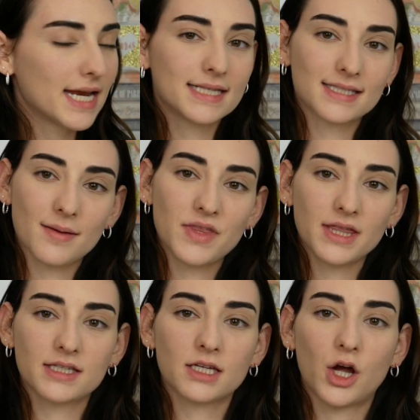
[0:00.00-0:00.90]
it's something
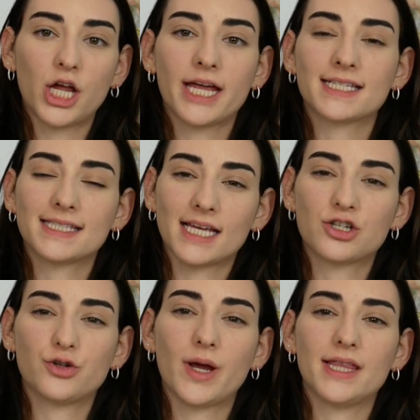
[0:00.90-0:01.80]
that's going to
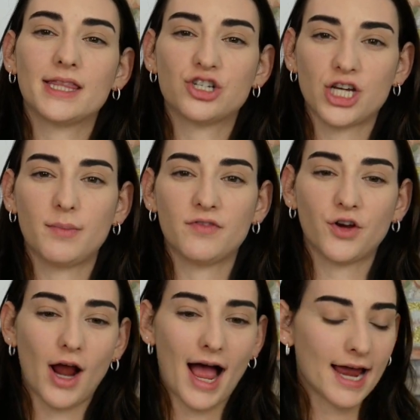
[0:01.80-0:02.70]
accentuate the shape of
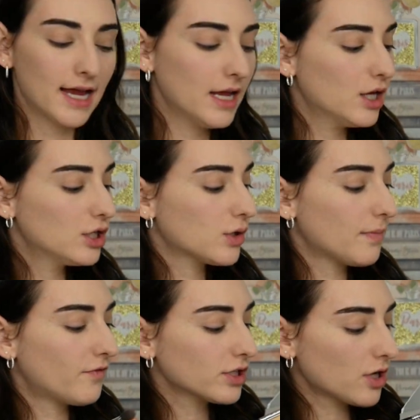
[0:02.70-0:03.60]
your eye. So
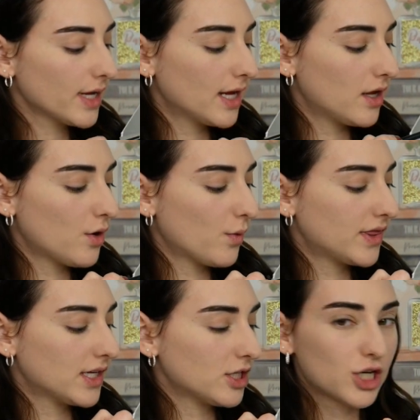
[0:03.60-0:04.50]
I'm first going in
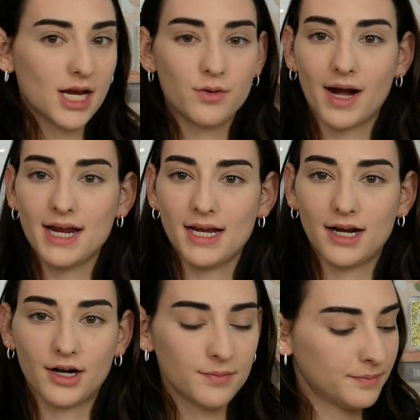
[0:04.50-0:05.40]
with this shade right
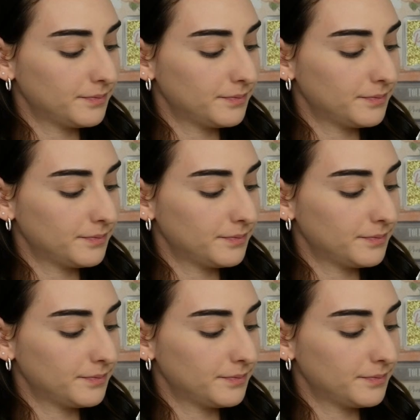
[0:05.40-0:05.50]
here,